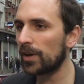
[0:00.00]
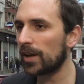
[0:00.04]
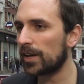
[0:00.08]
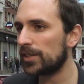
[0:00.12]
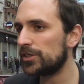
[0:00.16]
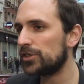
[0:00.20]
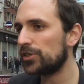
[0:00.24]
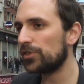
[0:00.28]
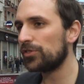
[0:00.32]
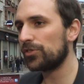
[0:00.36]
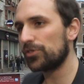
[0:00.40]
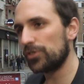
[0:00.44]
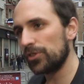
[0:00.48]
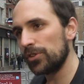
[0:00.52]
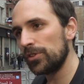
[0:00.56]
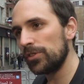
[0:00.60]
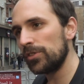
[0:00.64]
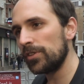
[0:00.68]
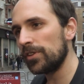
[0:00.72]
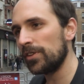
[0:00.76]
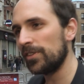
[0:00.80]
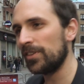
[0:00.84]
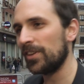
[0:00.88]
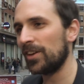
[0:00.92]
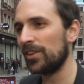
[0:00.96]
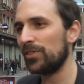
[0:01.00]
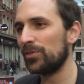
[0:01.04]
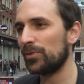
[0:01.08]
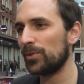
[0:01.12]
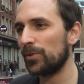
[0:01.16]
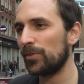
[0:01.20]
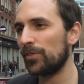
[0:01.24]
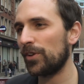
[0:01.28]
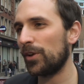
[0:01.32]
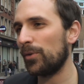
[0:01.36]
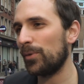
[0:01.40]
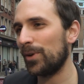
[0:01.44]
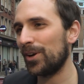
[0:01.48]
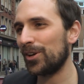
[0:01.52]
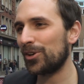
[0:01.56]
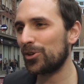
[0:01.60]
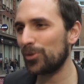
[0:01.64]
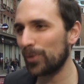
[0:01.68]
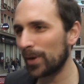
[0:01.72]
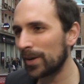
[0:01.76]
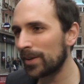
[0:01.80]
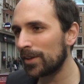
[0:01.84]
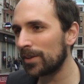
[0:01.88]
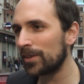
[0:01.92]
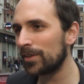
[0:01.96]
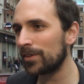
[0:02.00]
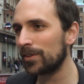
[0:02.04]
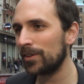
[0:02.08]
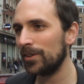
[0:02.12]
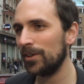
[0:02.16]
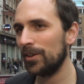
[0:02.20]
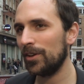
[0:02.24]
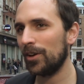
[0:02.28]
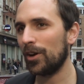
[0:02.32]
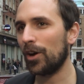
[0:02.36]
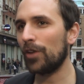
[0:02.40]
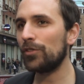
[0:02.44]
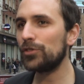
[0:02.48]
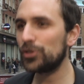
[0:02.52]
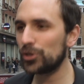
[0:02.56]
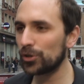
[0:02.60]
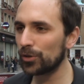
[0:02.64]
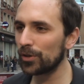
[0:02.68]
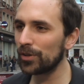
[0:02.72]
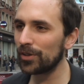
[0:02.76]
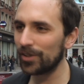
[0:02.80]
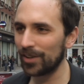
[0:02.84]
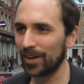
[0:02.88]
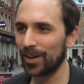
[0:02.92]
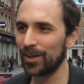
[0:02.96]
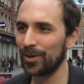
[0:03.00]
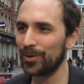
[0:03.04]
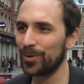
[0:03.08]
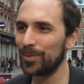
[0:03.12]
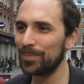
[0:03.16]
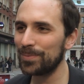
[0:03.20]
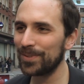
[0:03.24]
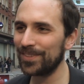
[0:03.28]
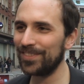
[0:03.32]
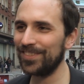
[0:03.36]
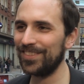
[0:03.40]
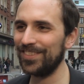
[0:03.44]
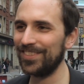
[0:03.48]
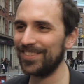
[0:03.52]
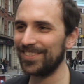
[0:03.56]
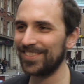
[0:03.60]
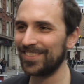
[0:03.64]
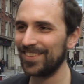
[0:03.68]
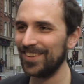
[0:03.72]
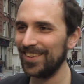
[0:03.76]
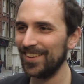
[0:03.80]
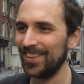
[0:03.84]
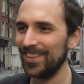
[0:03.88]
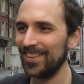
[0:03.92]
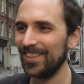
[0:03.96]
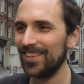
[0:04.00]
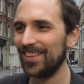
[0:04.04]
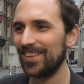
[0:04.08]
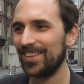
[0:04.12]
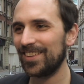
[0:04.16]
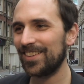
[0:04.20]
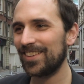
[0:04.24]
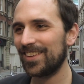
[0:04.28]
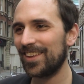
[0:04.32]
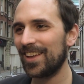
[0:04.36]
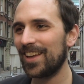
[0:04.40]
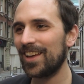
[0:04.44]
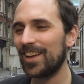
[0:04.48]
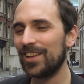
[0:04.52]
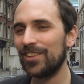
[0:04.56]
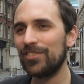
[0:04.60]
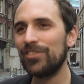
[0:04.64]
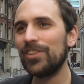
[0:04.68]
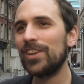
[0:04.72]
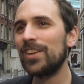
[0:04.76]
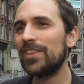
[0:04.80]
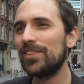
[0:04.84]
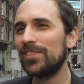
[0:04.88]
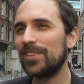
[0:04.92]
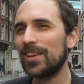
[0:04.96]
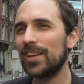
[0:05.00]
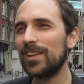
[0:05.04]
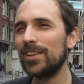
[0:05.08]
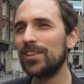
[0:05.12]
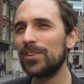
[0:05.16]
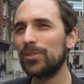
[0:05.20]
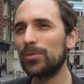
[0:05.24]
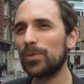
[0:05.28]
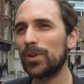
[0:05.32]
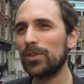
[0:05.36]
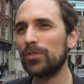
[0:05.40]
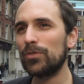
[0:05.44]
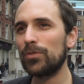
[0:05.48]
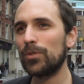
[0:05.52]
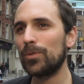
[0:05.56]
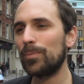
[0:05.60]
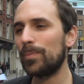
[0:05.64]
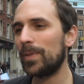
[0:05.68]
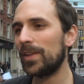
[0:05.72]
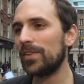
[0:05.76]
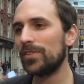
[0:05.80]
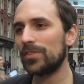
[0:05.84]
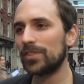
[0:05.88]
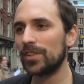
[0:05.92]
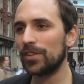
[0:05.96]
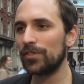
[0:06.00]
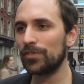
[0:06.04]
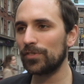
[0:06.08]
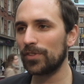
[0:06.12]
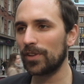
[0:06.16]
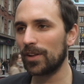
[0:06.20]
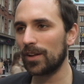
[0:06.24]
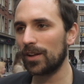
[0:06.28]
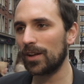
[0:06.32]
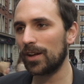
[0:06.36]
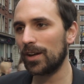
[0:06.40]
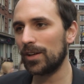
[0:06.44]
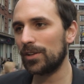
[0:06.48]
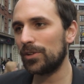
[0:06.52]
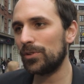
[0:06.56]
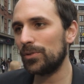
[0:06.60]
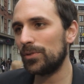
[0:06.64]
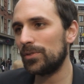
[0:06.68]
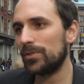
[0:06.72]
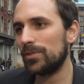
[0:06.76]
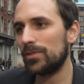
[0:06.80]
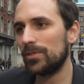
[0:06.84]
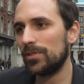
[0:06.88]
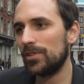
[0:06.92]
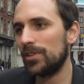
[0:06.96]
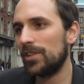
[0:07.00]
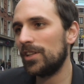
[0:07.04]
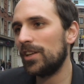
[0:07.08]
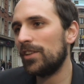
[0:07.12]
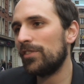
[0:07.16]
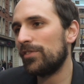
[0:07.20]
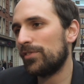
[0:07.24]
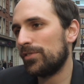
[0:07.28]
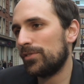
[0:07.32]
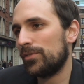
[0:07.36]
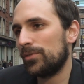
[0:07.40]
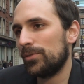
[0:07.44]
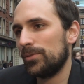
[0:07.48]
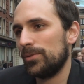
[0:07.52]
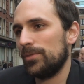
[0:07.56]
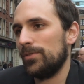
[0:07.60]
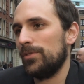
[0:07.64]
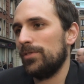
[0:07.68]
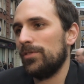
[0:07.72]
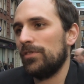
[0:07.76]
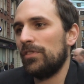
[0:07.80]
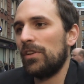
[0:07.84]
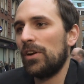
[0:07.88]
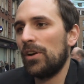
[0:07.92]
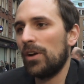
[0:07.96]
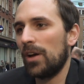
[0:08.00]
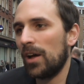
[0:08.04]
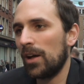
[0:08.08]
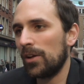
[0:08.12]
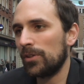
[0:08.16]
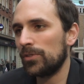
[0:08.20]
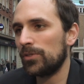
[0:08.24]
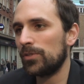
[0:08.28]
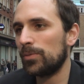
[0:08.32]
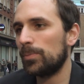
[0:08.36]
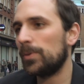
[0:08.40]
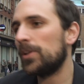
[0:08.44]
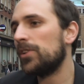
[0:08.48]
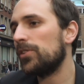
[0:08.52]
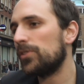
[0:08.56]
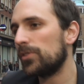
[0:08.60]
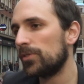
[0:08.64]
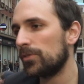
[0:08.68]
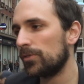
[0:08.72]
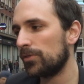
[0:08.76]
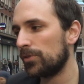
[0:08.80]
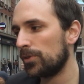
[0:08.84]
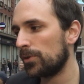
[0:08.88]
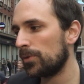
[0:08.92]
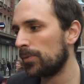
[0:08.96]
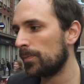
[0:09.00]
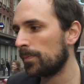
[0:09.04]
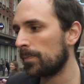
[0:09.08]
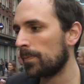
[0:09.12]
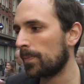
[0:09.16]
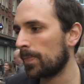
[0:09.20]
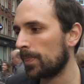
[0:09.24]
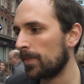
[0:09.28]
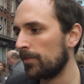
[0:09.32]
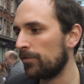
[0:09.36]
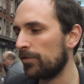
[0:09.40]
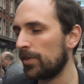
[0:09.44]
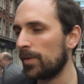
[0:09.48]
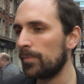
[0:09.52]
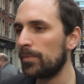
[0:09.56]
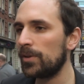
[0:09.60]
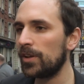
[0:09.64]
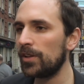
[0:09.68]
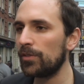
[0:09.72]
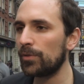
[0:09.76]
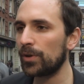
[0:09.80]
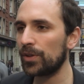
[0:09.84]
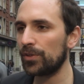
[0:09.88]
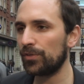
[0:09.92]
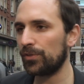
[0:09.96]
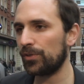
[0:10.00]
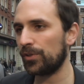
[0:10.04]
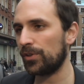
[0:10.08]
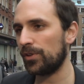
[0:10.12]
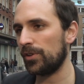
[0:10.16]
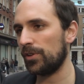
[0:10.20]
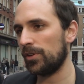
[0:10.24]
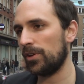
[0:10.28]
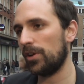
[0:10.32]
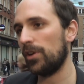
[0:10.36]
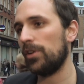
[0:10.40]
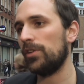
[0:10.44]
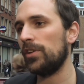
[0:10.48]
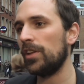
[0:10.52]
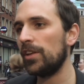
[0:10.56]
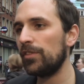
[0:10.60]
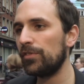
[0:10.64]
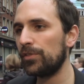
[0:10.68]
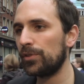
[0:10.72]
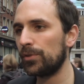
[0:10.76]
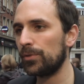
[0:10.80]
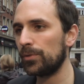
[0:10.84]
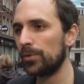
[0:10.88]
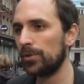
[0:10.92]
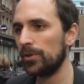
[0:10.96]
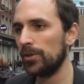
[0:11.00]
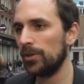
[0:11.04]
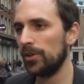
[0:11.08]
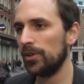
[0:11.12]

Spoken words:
I just turned and I saw they were crying of joy, I hope. Yeah, and they said it was the best gift I could give to their aunt, because the family was her nephew.